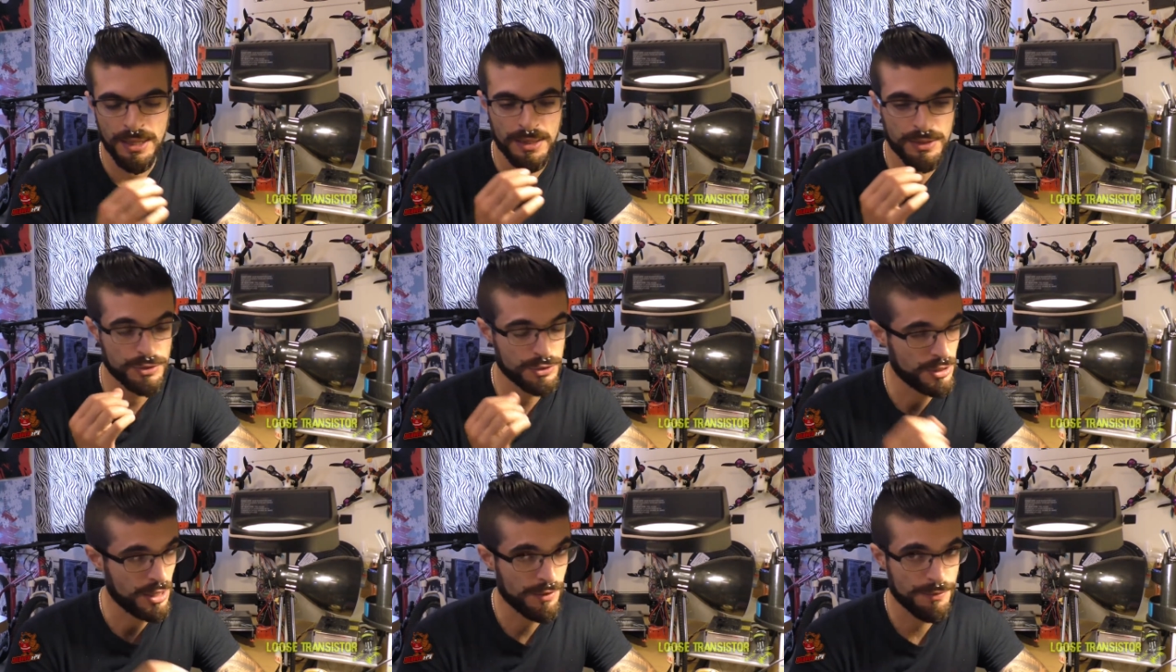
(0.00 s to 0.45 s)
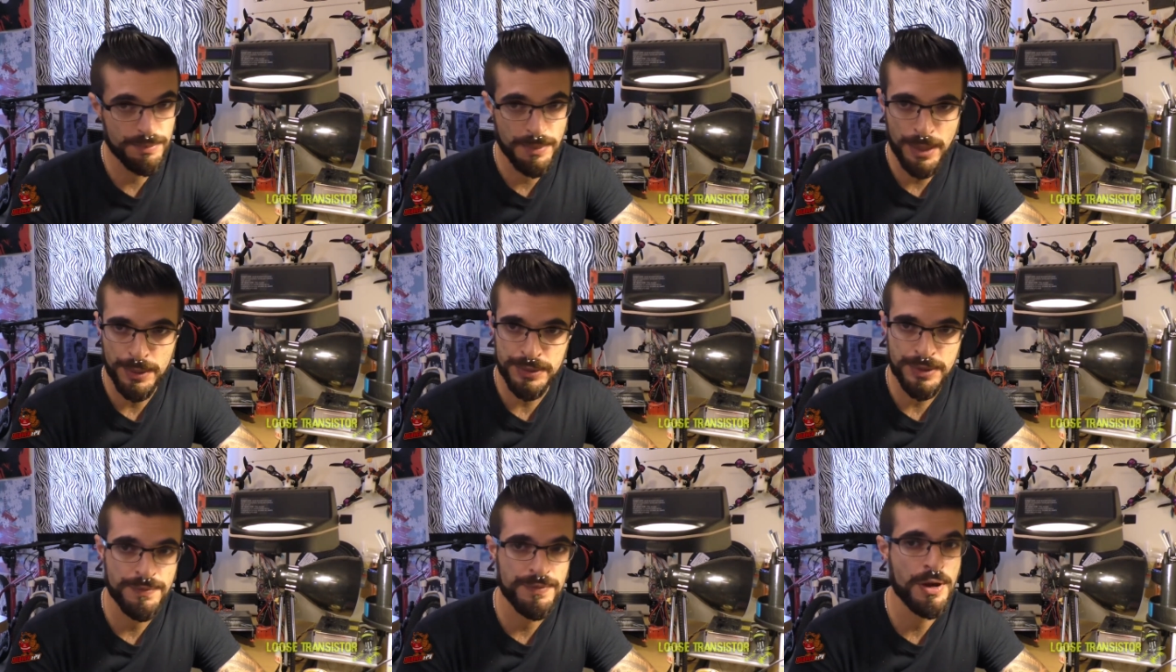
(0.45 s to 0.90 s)
Soft
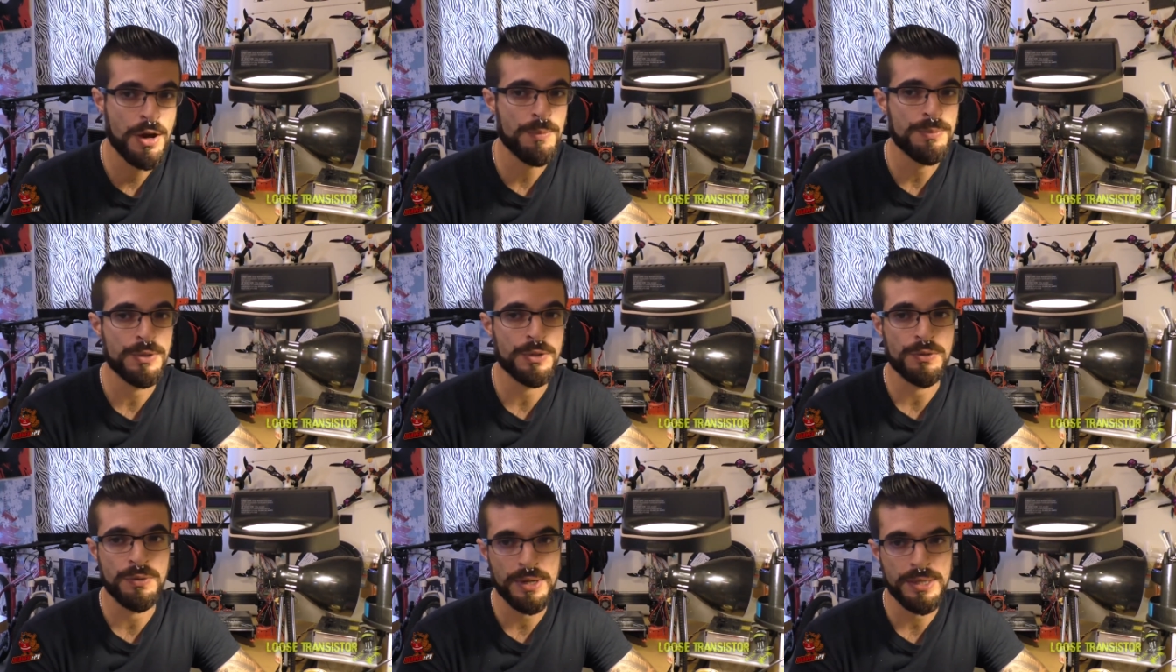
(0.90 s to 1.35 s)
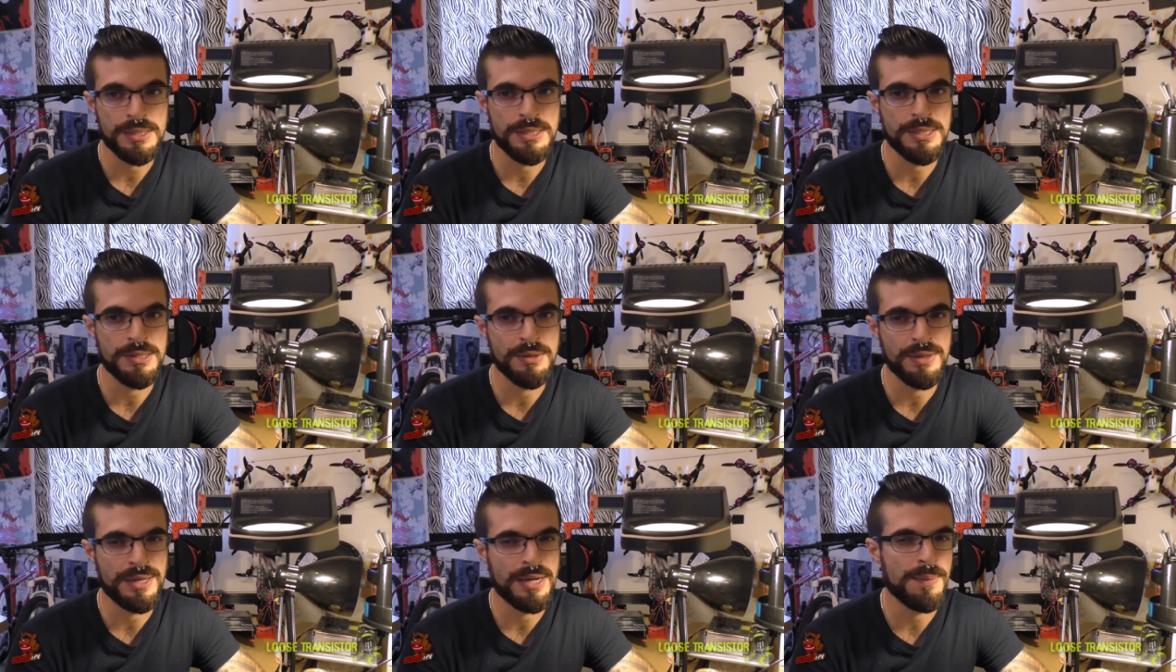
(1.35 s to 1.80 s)
mounts have helped a great
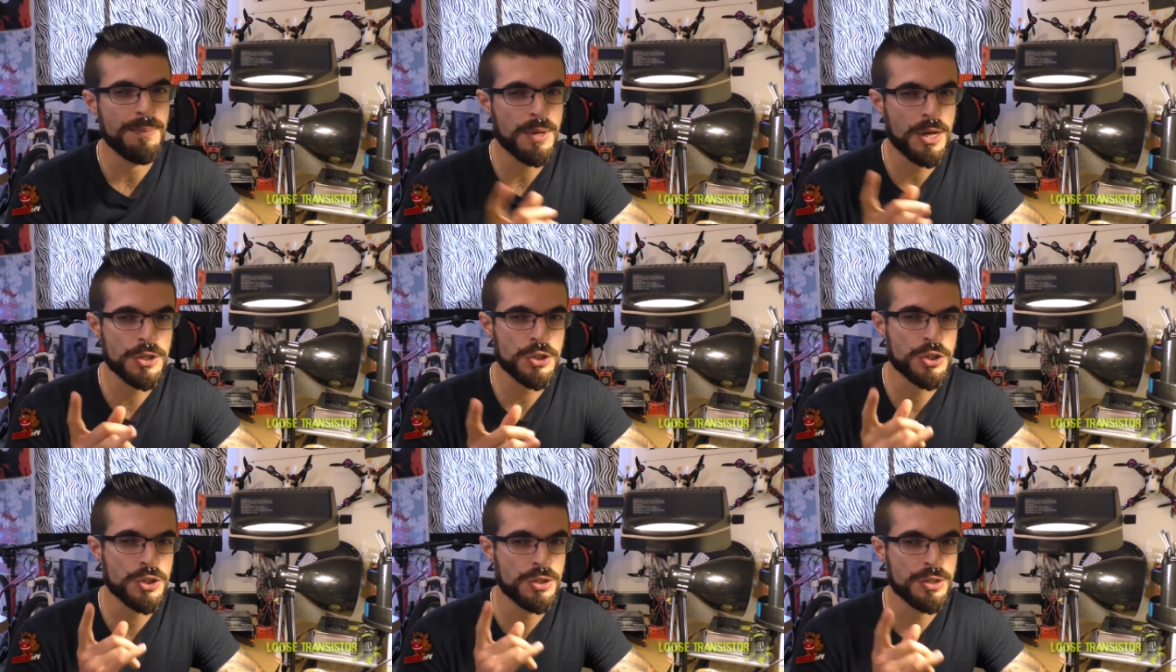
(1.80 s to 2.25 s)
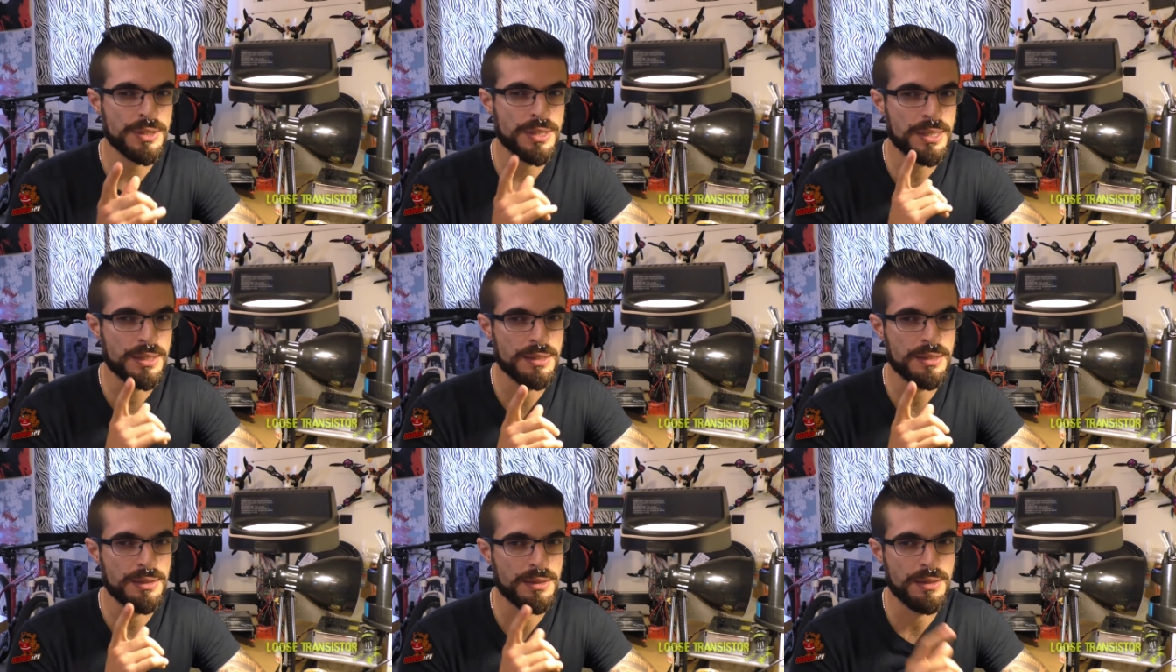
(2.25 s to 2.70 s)
deal, and I'm not sure
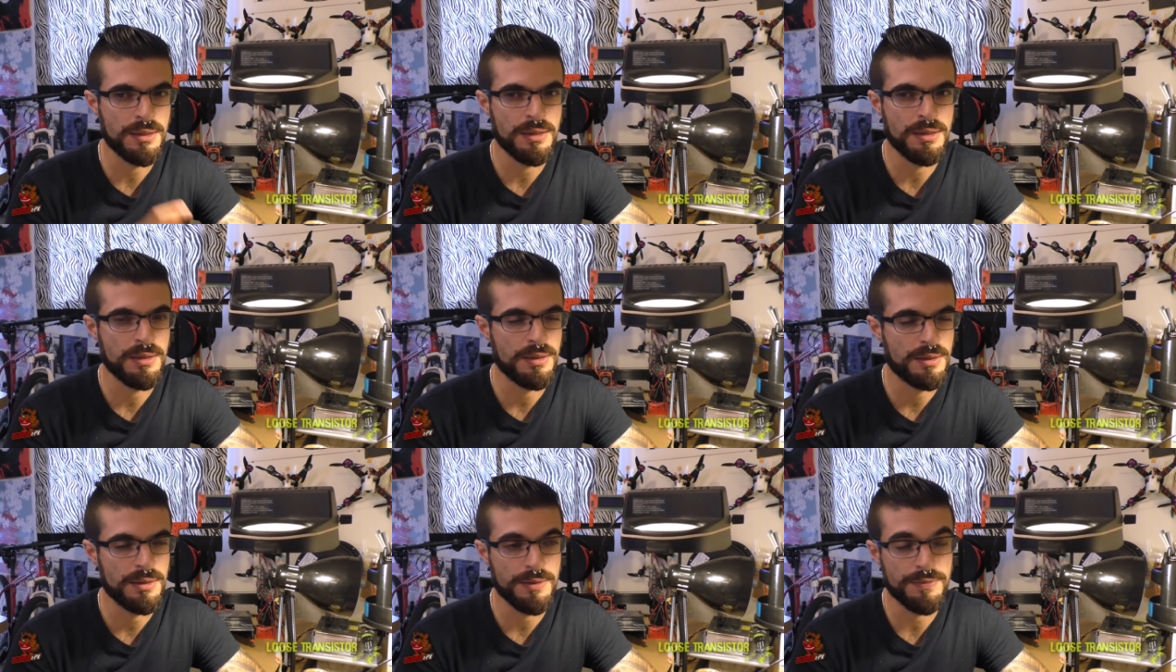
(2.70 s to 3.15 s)
that